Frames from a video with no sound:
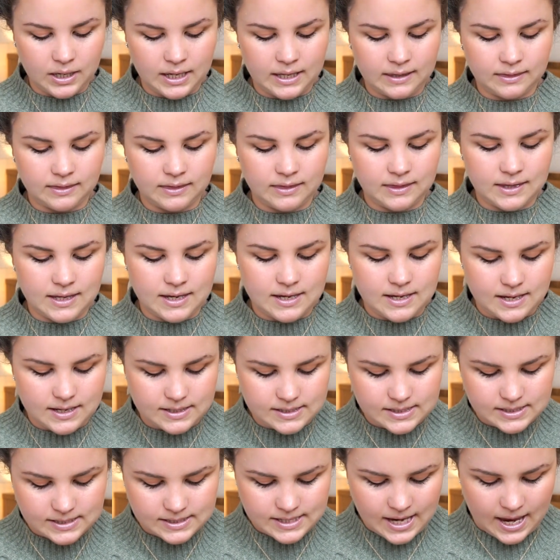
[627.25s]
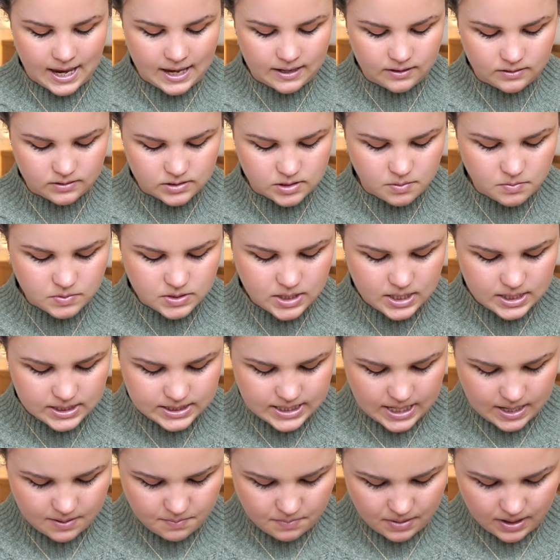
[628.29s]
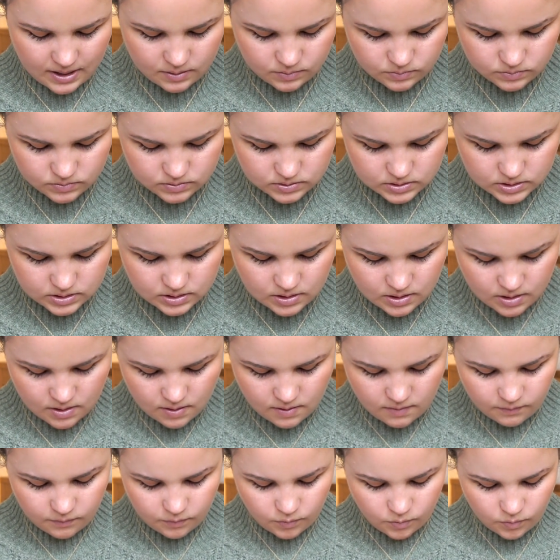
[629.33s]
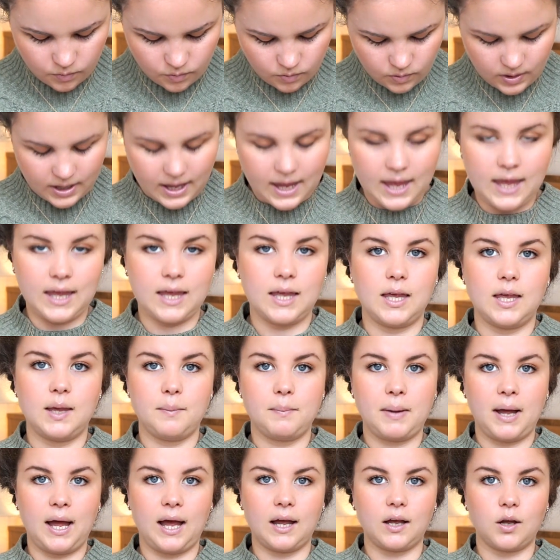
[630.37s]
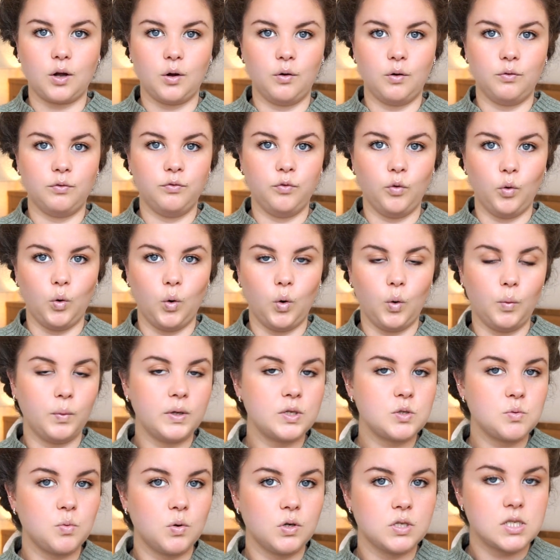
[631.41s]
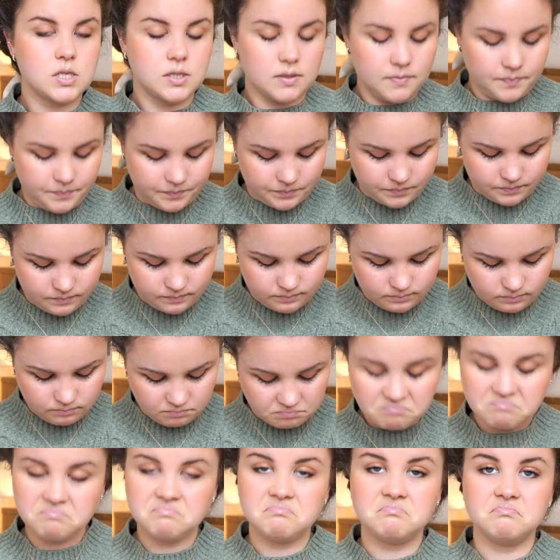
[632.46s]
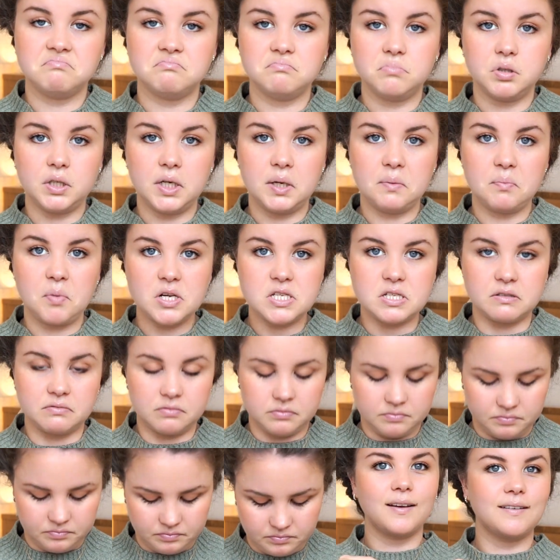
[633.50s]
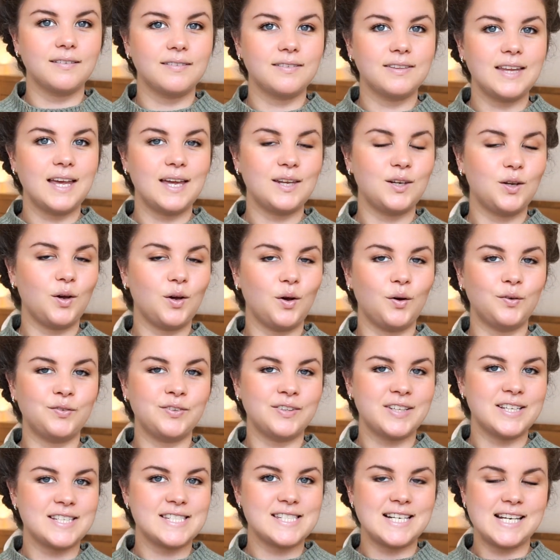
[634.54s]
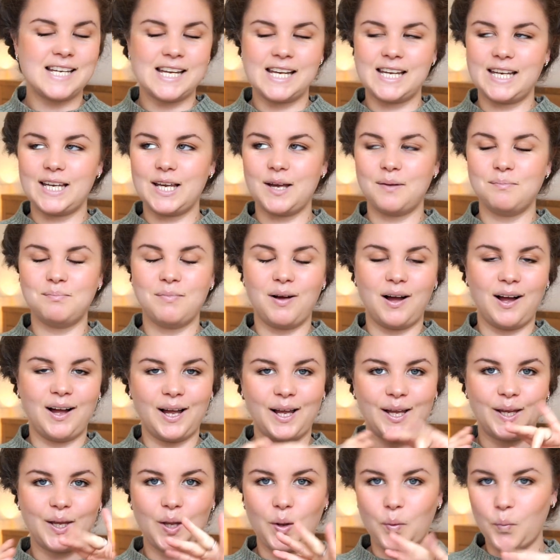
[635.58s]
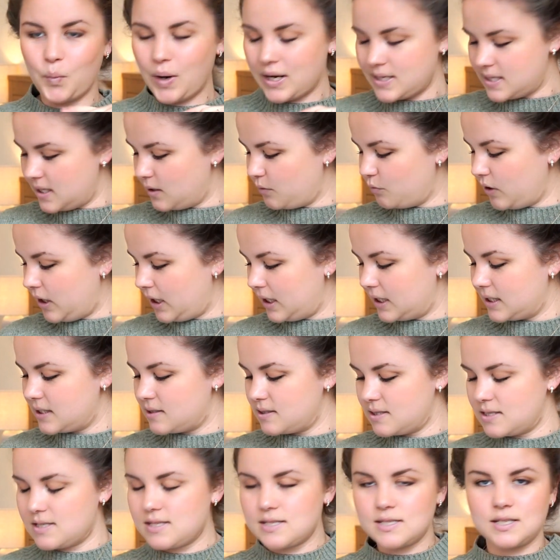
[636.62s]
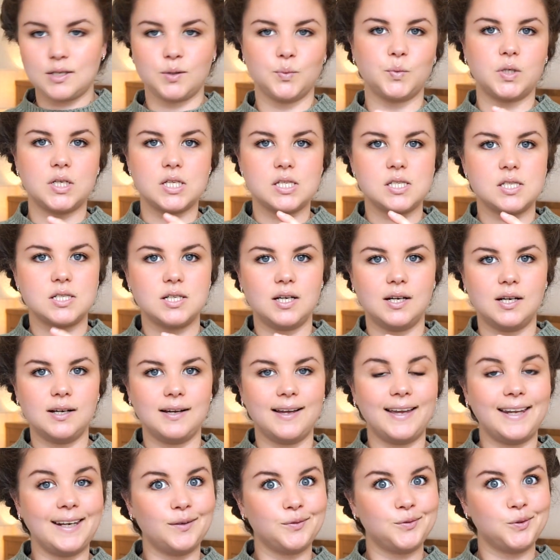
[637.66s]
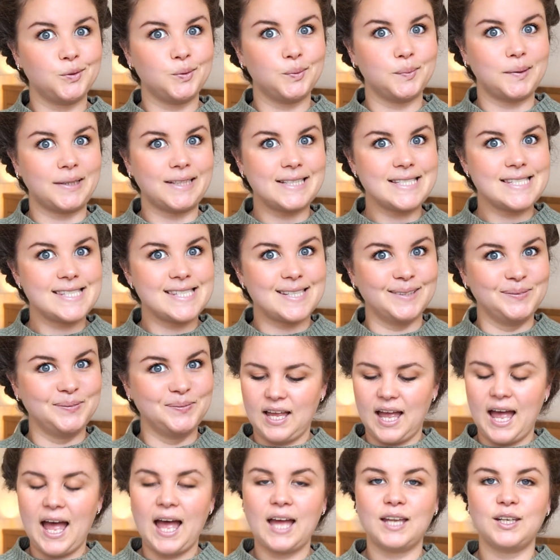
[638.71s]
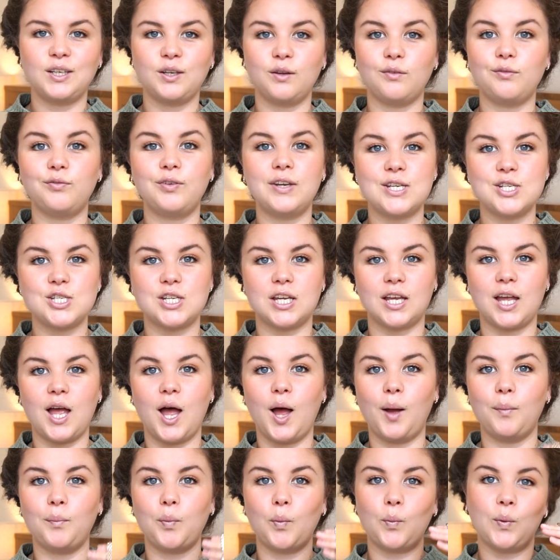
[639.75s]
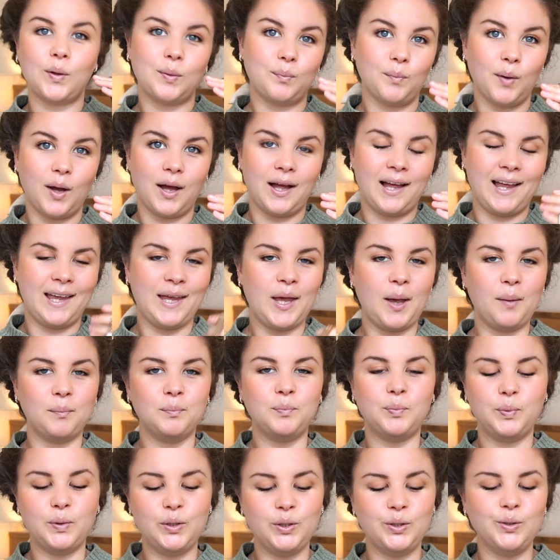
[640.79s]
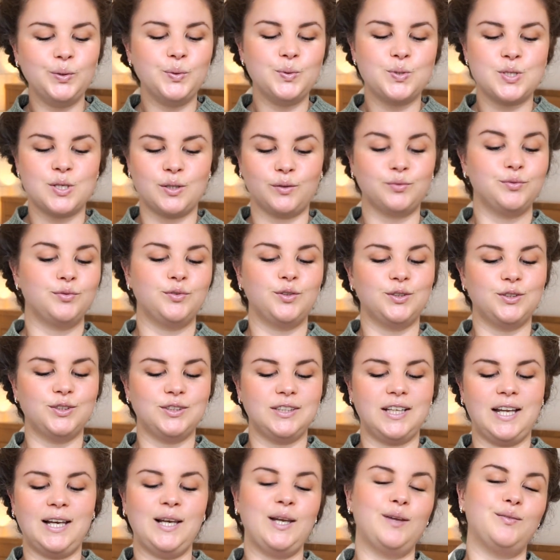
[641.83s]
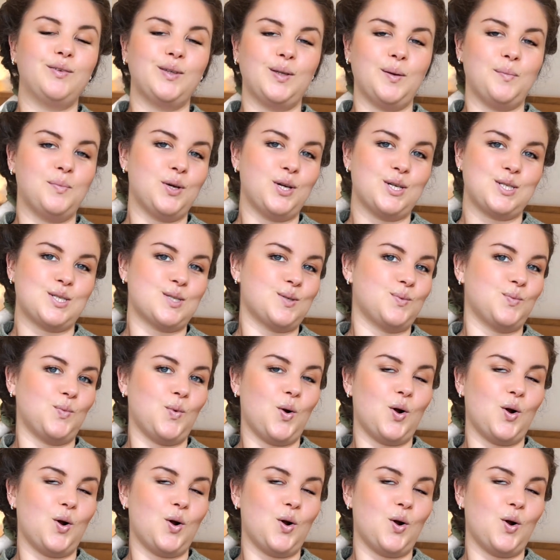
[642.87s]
in the sale, so it was like £10 for a pack of 4, which was pretty impressive. Then obviously my wedding rings, don't want to start any rumours. And finishing up with my beautiful Olivia Burtown